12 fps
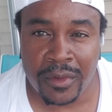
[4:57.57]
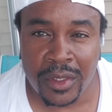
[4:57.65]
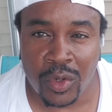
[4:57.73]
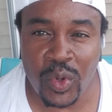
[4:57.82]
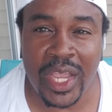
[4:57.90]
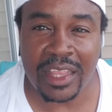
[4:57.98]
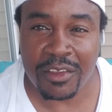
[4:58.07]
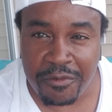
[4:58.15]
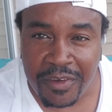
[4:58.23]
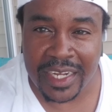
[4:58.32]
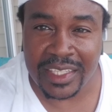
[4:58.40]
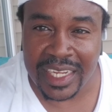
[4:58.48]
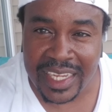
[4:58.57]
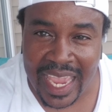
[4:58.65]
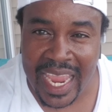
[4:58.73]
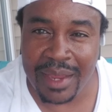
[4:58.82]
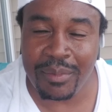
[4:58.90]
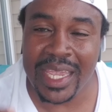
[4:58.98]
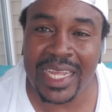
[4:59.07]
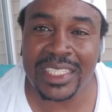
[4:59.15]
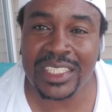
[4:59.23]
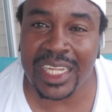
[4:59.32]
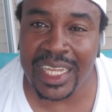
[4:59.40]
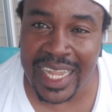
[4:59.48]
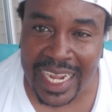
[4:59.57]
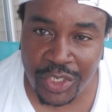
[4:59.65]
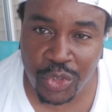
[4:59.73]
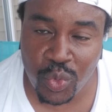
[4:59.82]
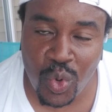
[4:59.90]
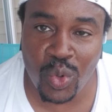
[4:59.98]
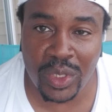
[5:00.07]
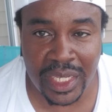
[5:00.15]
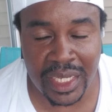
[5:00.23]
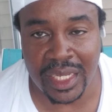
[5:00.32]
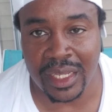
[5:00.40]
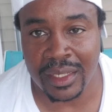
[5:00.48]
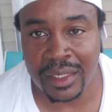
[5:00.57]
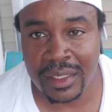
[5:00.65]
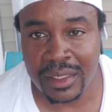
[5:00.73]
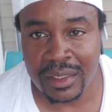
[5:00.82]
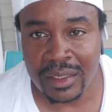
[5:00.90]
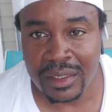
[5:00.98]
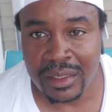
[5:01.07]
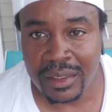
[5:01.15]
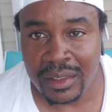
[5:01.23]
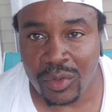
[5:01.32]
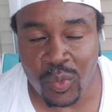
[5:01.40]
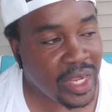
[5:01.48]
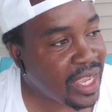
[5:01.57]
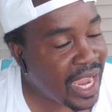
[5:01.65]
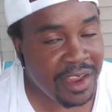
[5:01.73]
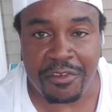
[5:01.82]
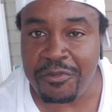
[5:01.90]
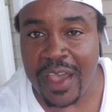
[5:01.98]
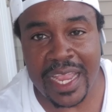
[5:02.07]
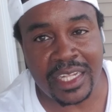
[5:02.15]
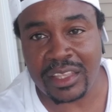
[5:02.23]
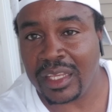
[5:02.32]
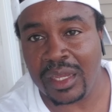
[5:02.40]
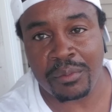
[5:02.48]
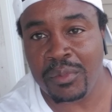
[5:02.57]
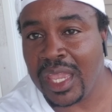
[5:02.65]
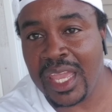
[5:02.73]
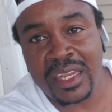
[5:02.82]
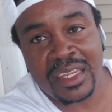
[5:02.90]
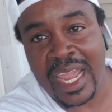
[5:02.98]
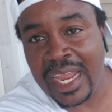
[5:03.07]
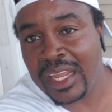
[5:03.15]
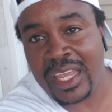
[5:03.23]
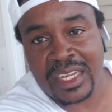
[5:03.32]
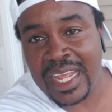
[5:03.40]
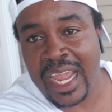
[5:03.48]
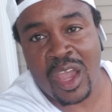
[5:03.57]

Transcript: We got to fight the game intellectually. We can't fight them in they